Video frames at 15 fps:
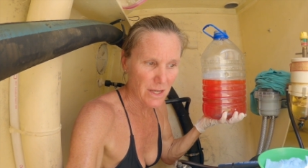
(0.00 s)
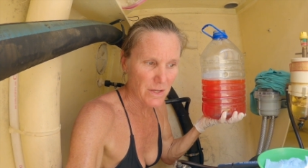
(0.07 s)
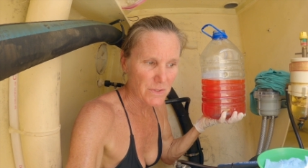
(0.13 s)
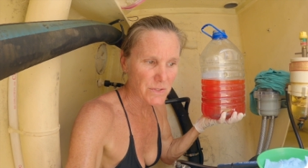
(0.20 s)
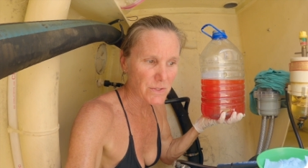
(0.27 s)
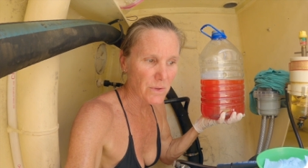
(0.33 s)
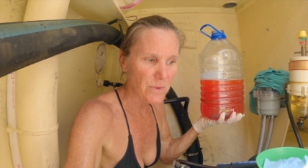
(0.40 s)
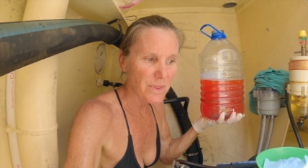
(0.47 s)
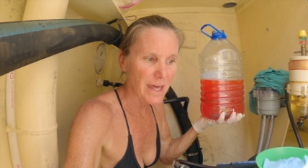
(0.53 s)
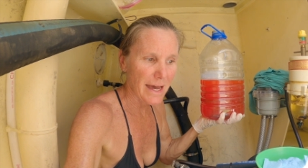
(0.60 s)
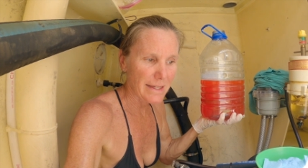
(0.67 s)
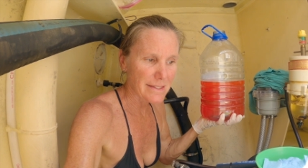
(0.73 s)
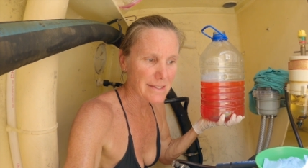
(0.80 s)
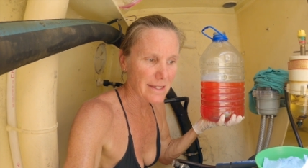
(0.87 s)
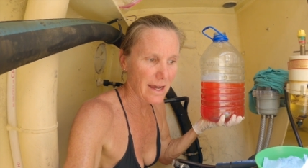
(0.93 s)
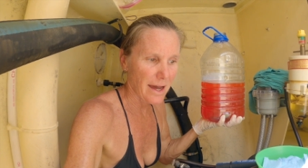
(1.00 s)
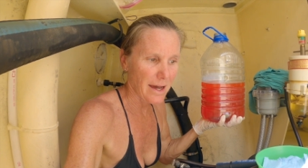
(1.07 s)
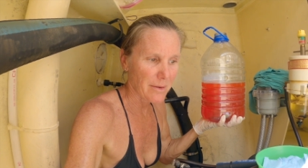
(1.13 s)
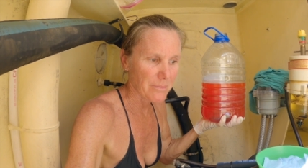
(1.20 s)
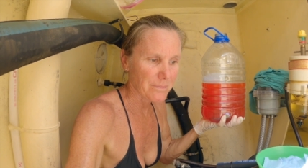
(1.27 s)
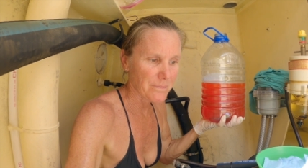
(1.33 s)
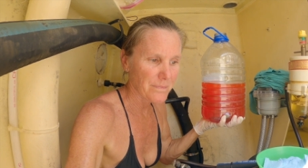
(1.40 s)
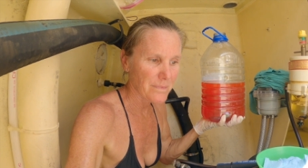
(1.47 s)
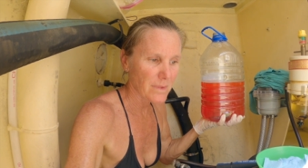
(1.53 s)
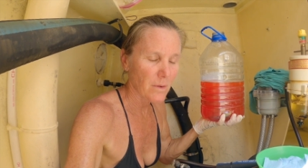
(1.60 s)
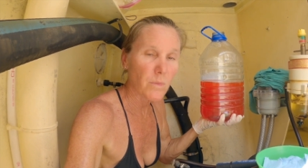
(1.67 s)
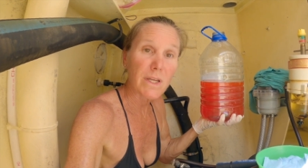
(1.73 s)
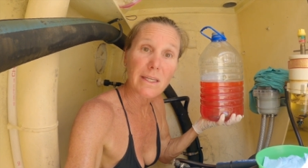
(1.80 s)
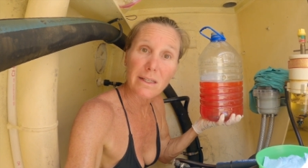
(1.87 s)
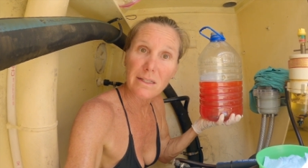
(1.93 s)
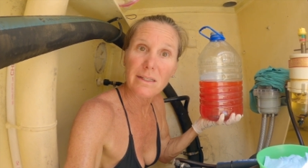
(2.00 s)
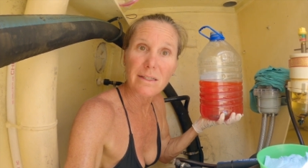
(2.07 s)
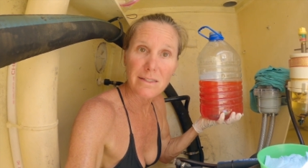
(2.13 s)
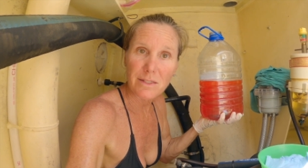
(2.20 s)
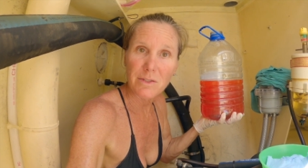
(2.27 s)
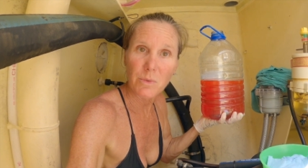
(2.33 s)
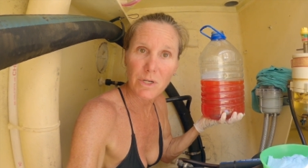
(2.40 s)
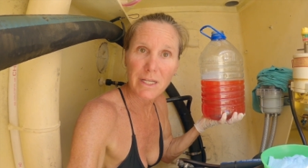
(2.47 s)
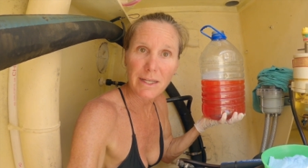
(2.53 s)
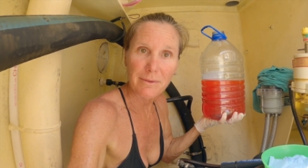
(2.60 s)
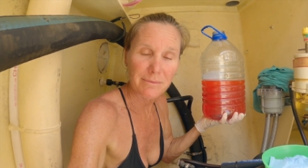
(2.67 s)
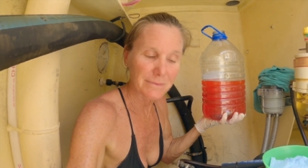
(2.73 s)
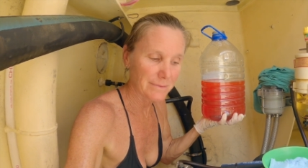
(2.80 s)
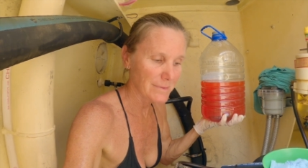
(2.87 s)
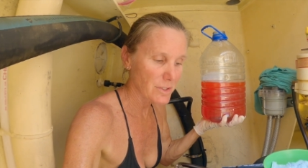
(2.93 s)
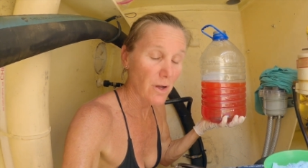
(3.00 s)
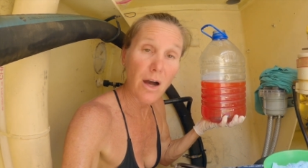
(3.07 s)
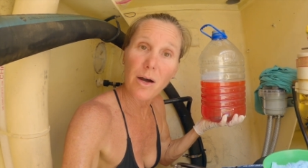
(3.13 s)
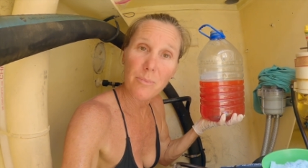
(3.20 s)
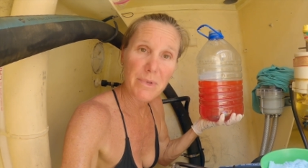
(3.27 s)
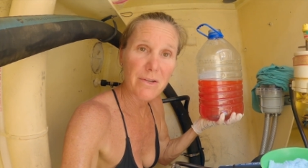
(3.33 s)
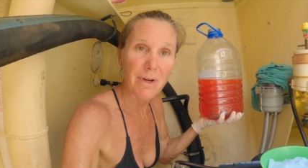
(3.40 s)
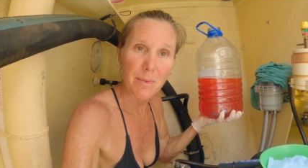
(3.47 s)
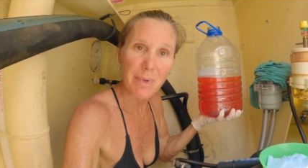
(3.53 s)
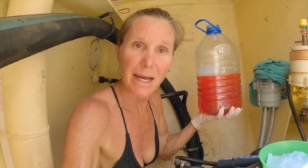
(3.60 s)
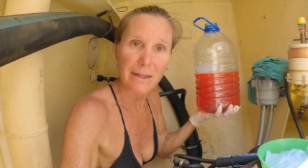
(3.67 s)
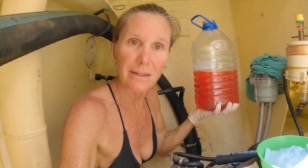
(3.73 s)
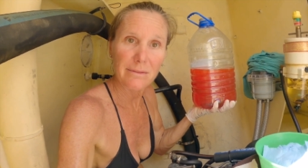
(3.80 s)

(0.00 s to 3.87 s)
so that um, we can continue working. So I'll be right back.